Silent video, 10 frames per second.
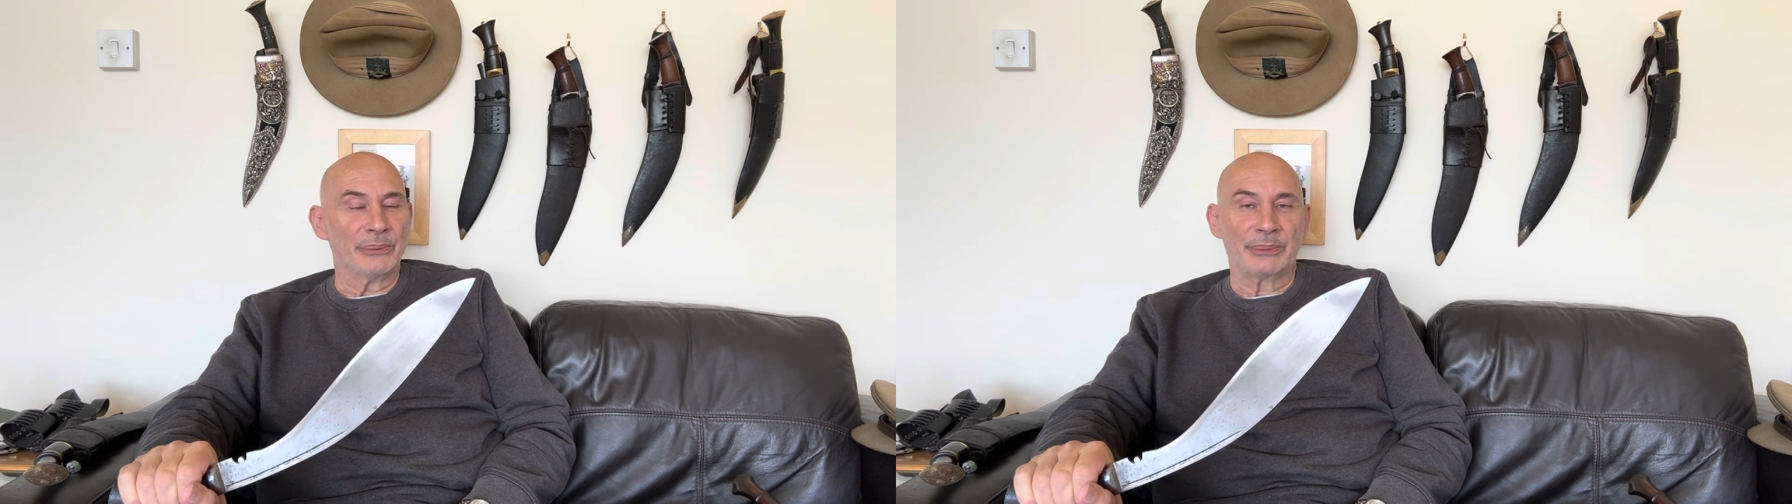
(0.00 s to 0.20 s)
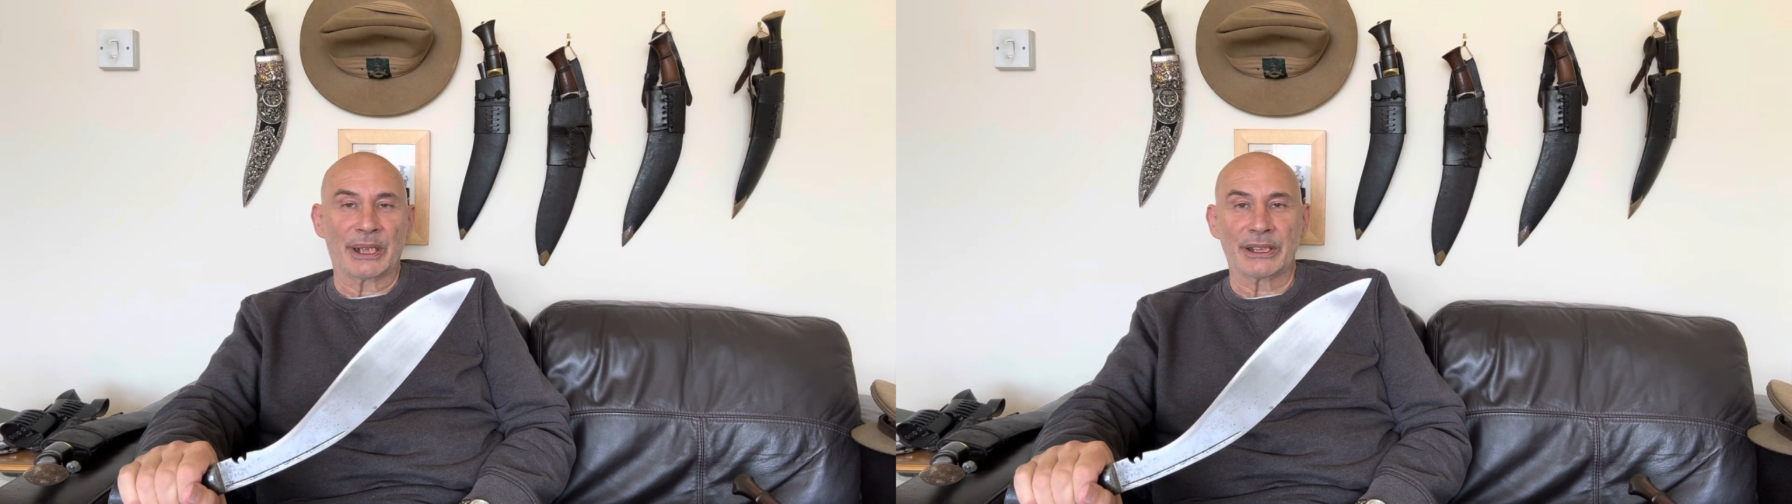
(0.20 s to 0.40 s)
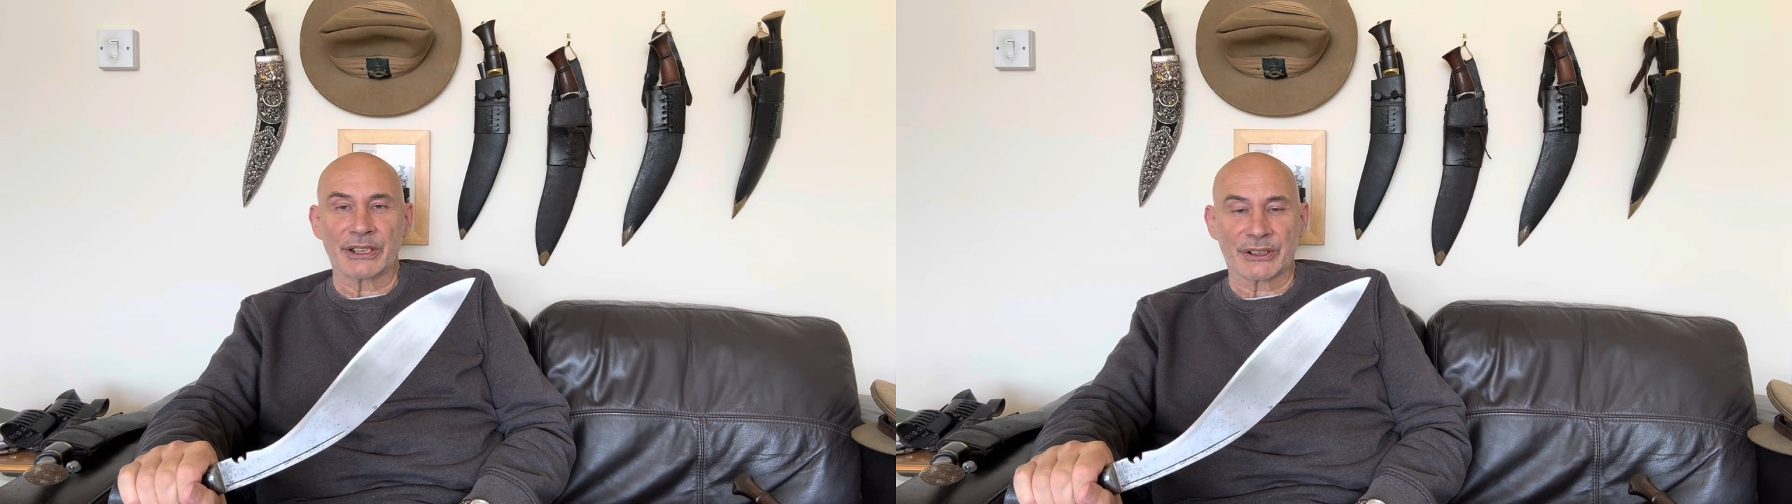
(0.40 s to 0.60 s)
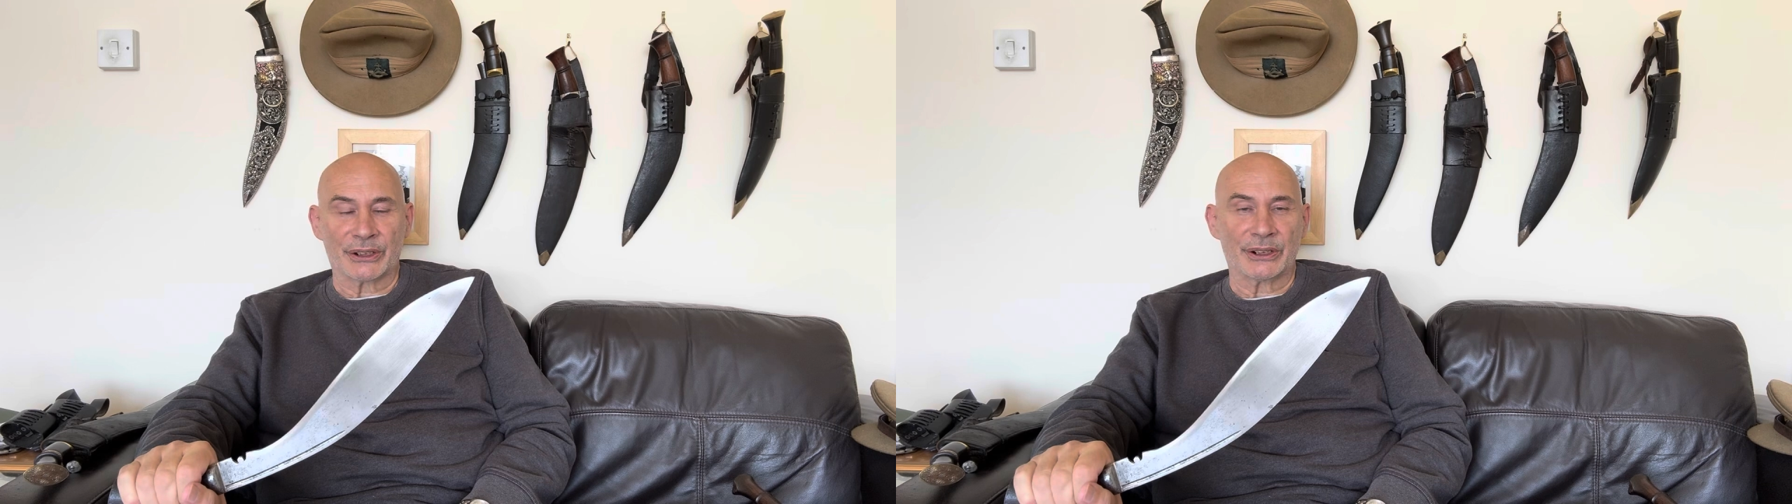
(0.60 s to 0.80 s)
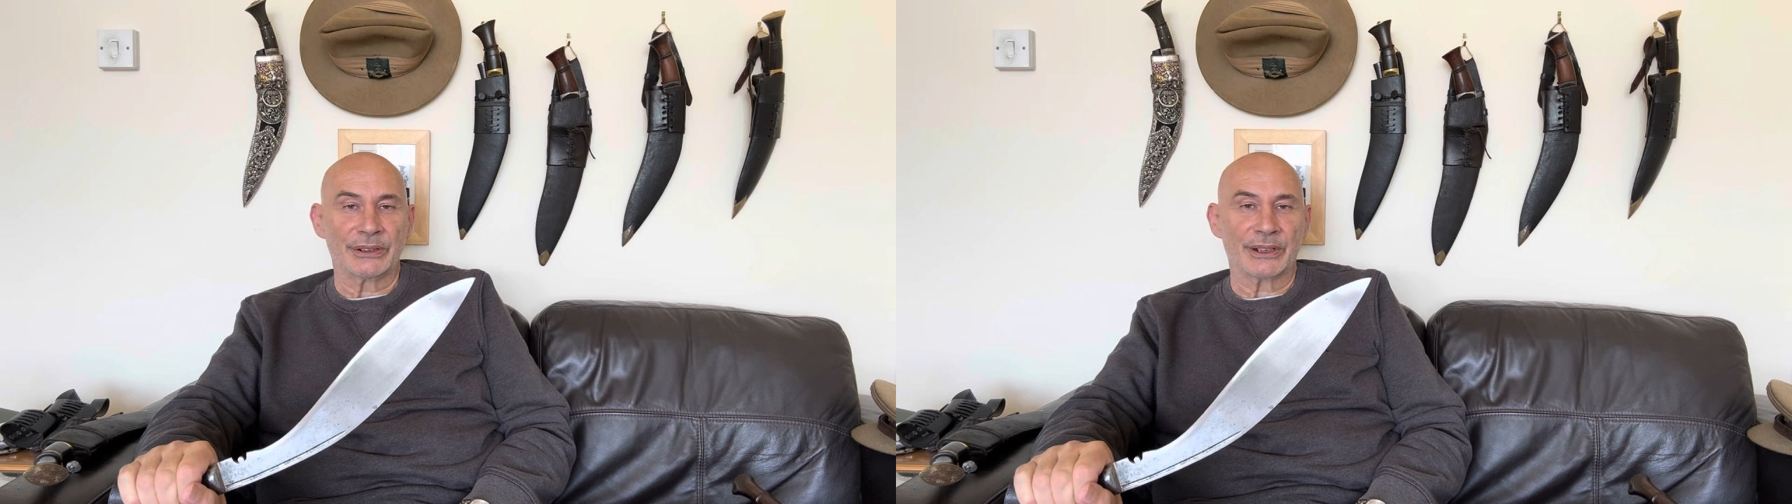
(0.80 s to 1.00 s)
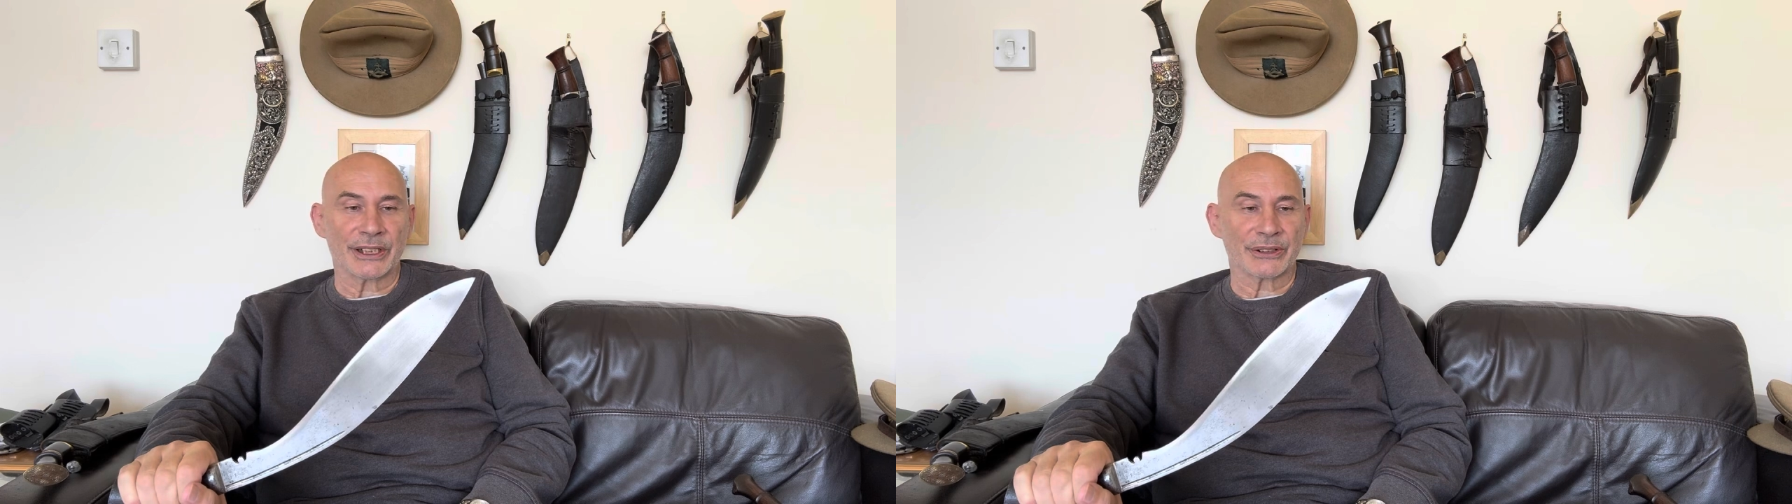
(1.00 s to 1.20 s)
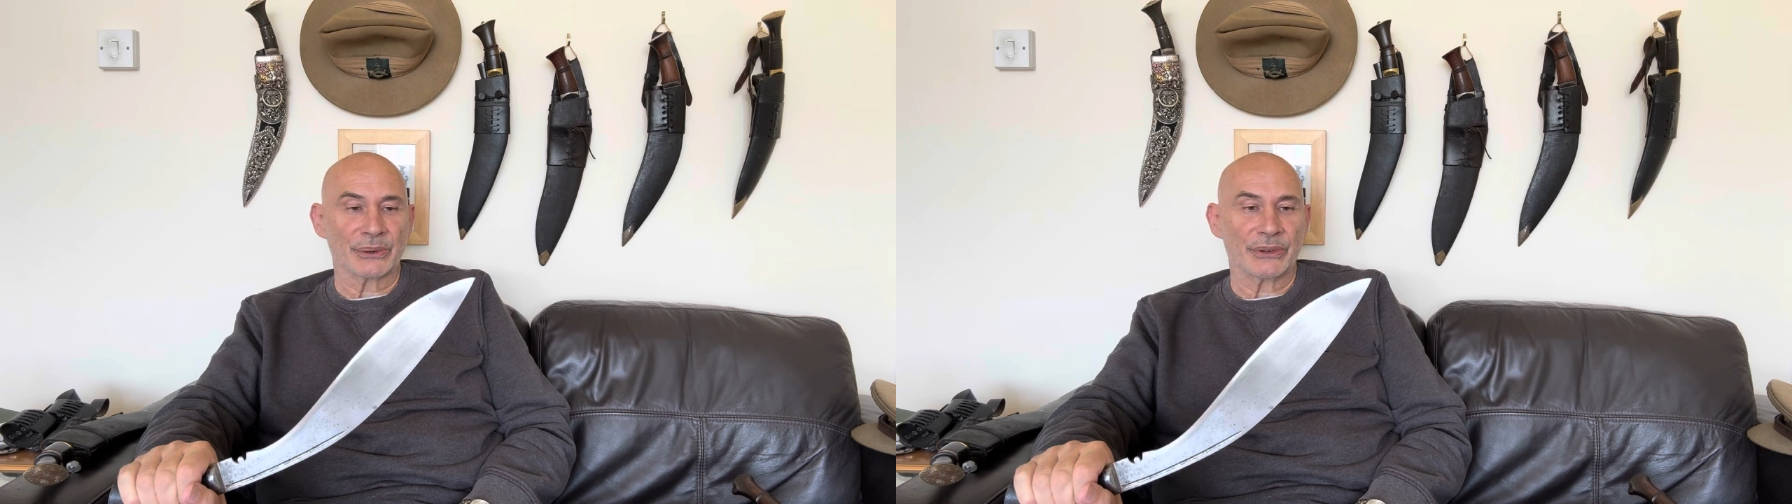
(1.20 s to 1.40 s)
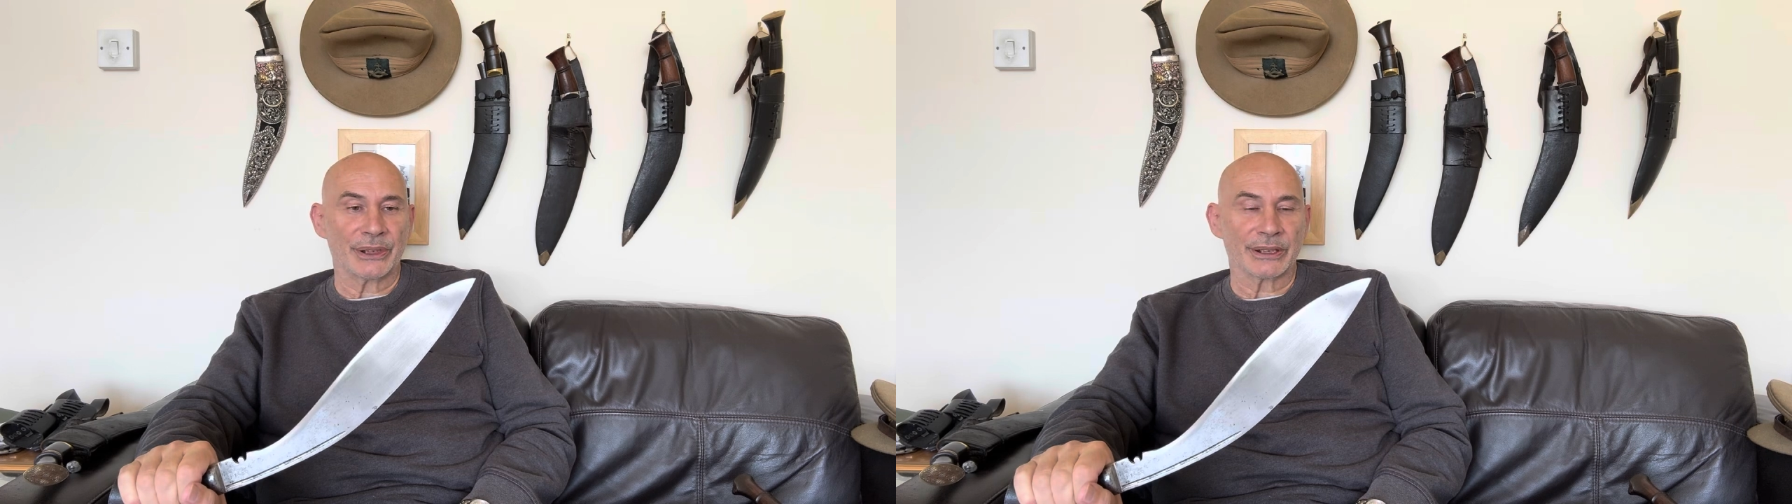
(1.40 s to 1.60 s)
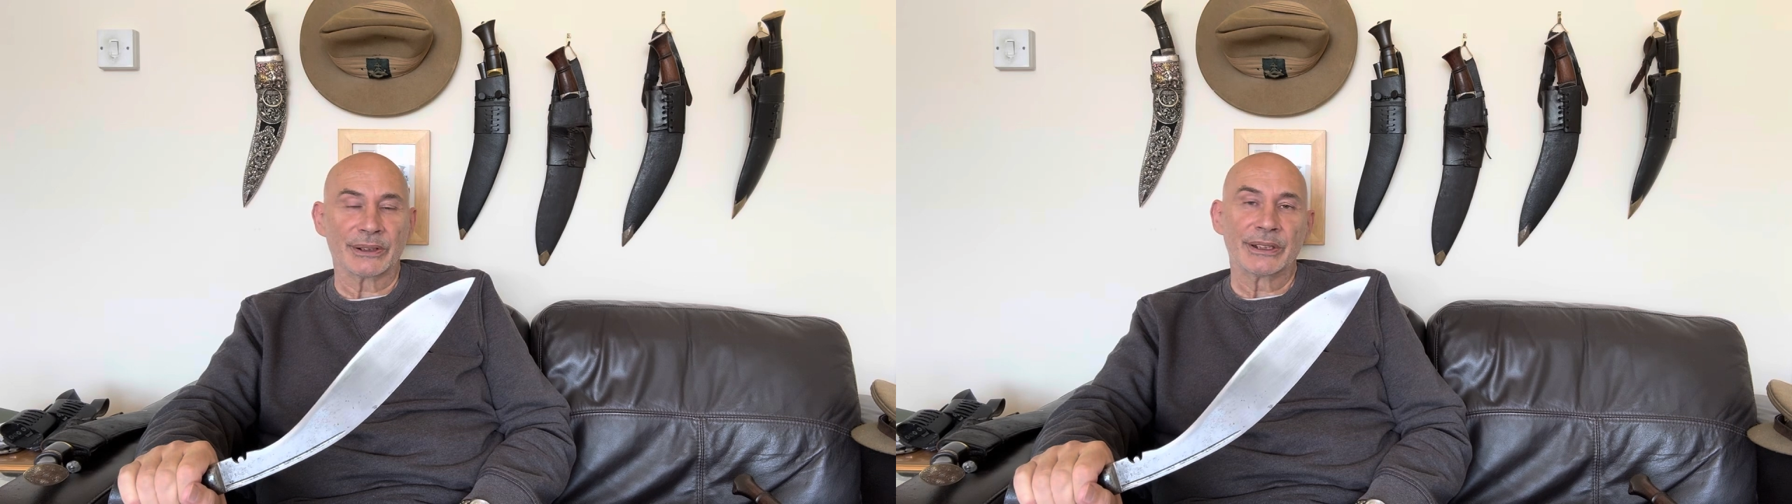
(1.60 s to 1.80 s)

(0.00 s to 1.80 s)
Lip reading: Palestine, that sort of thing.